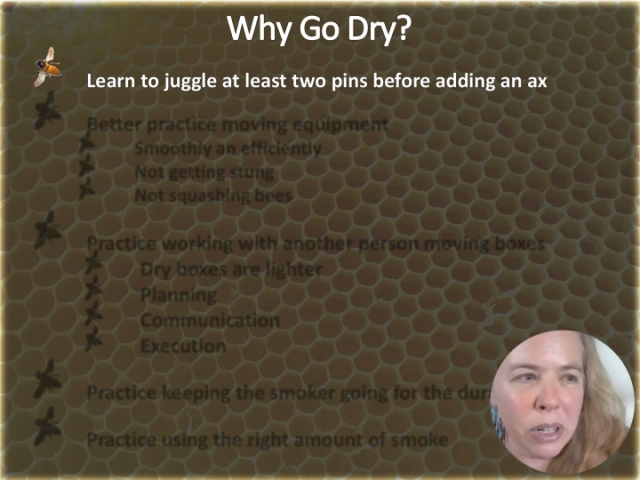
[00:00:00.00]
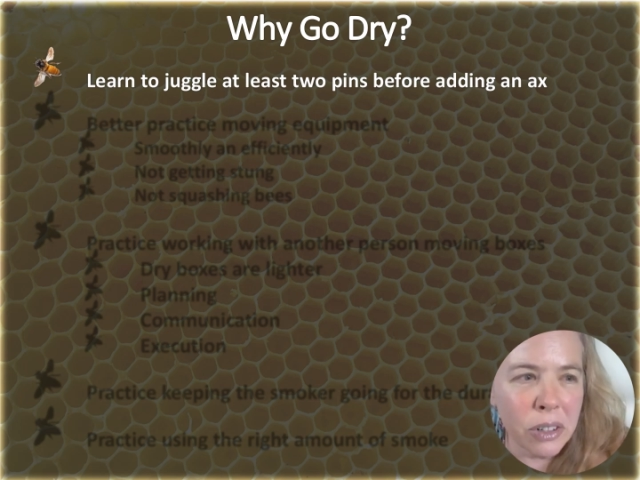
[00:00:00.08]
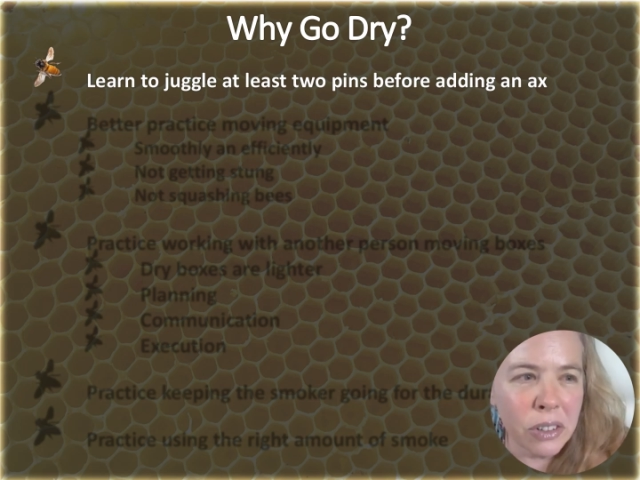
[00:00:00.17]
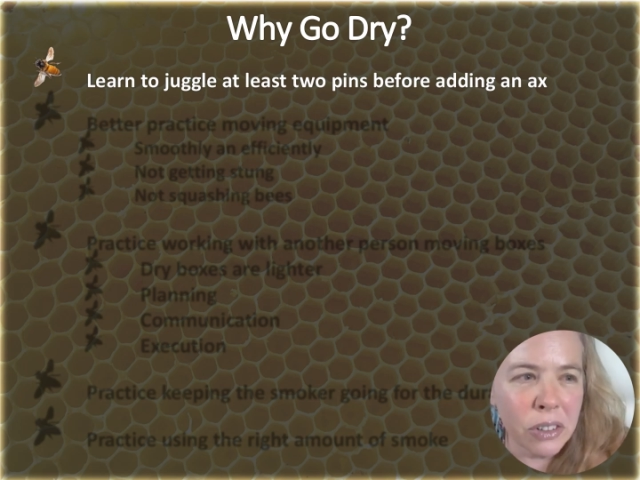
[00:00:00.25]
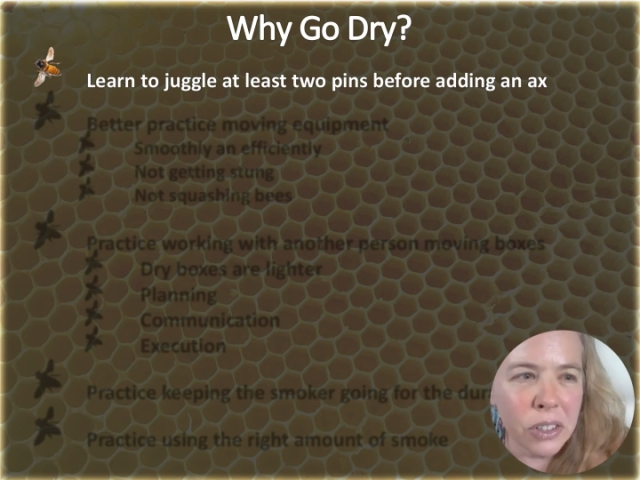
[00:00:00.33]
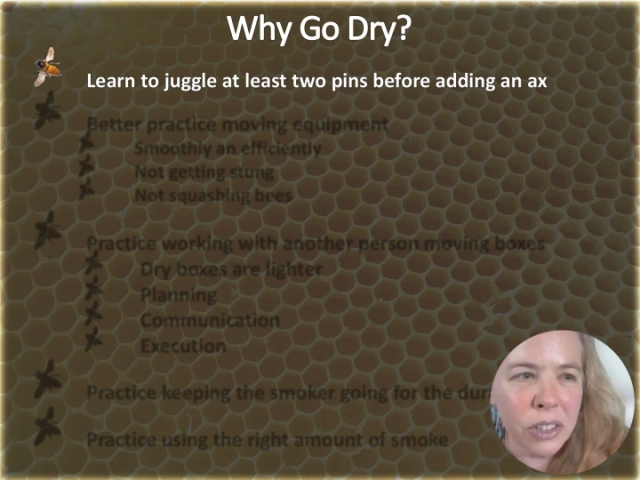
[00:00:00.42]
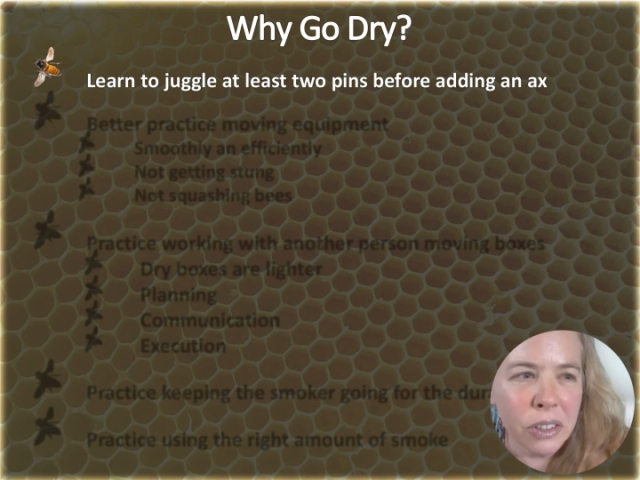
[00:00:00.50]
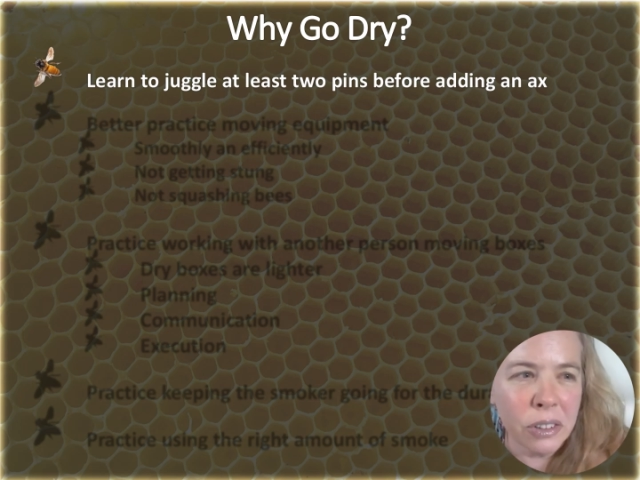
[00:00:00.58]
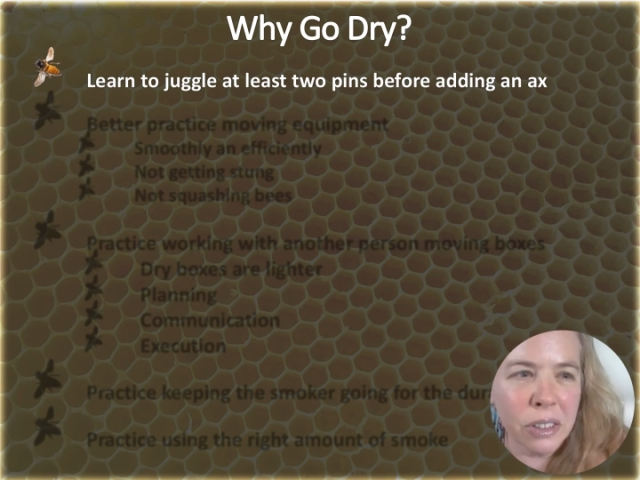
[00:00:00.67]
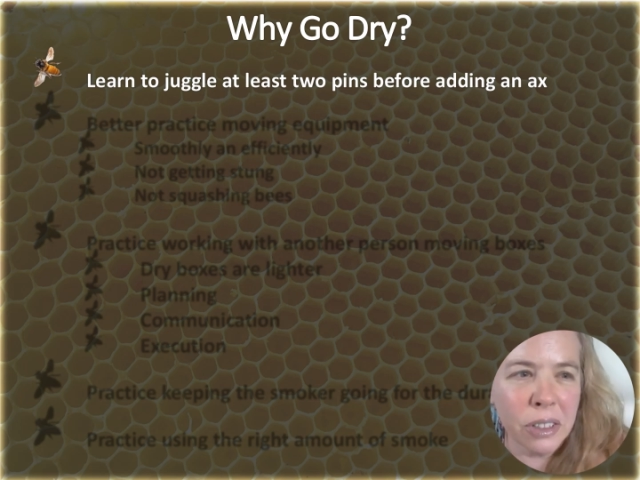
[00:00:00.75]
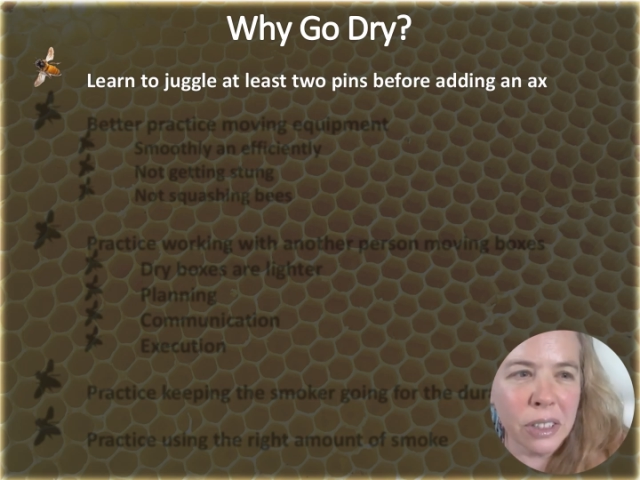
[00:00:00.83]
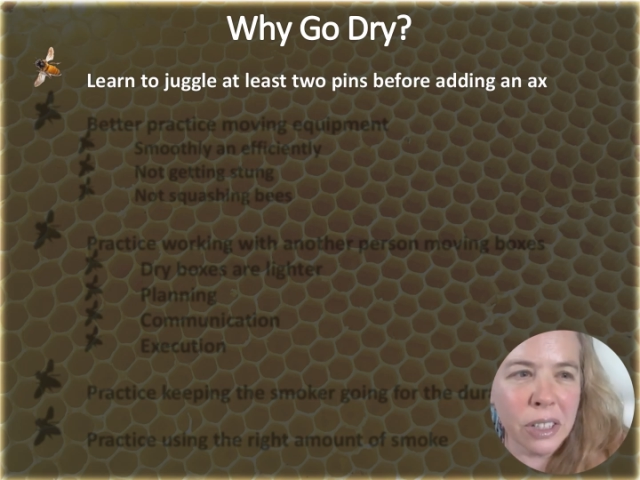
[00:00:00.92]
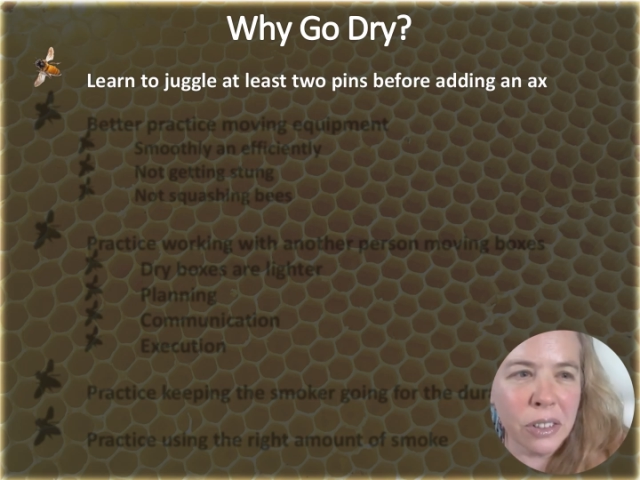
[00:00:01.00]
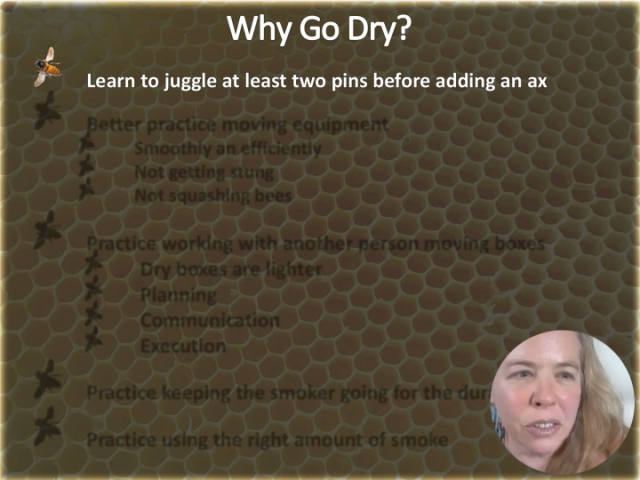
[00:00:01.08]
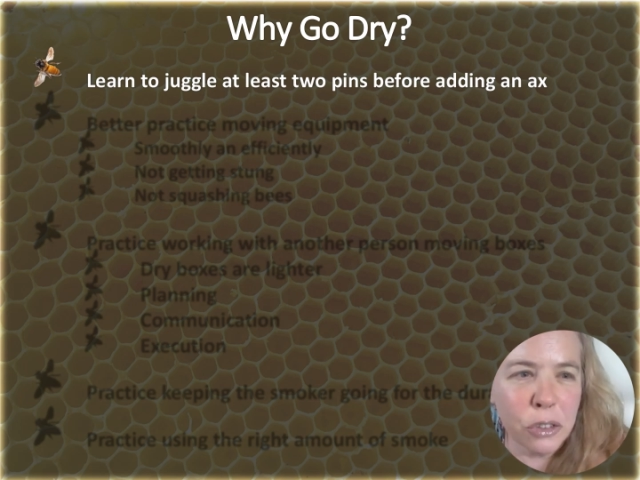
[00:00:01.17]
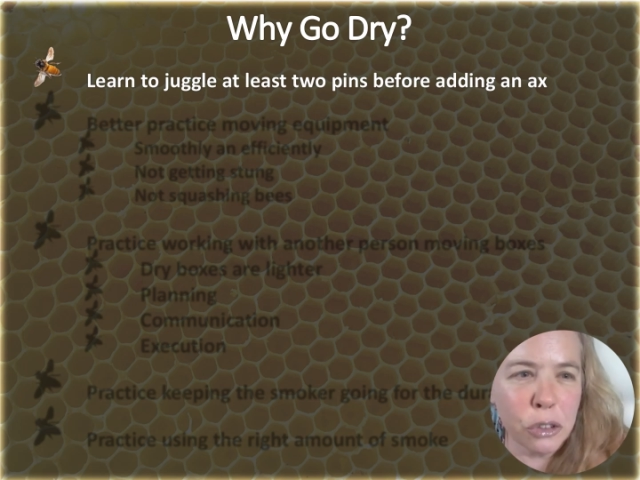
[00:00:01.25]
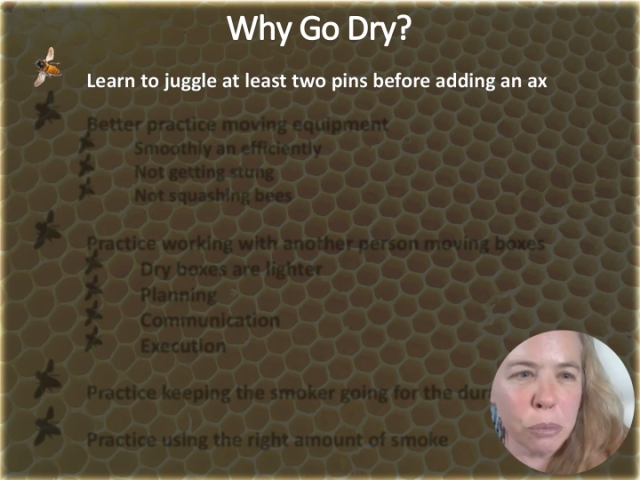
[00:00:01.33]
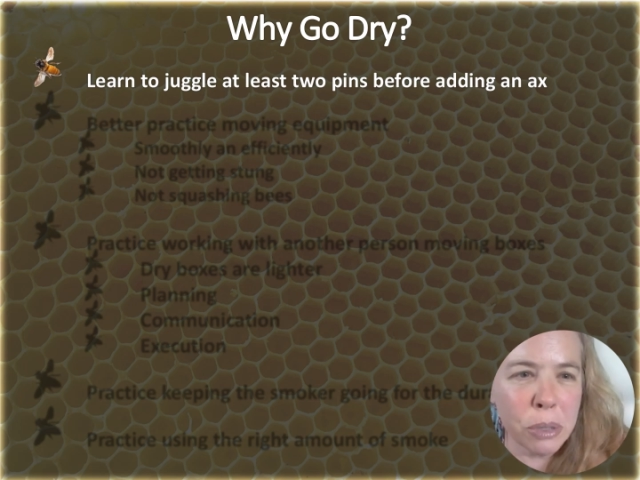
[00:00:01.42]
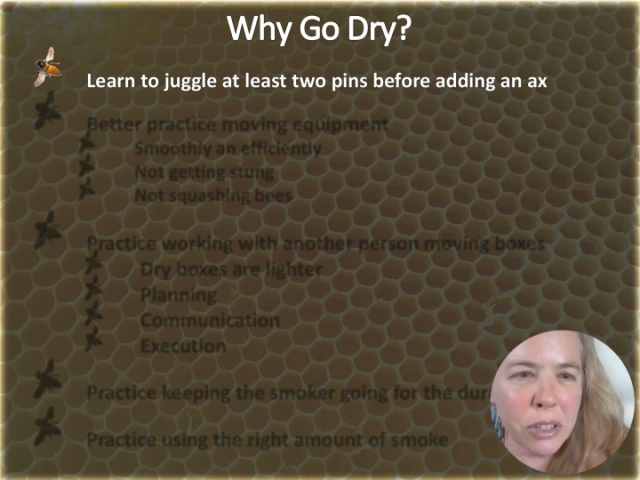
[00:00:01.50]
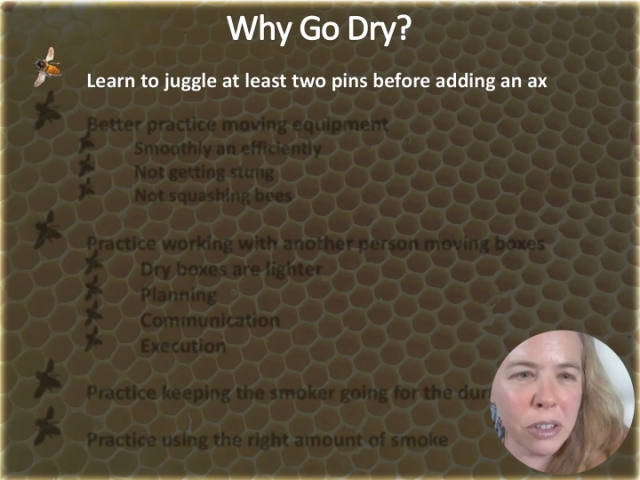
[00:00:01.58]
to juggle at least 2 pins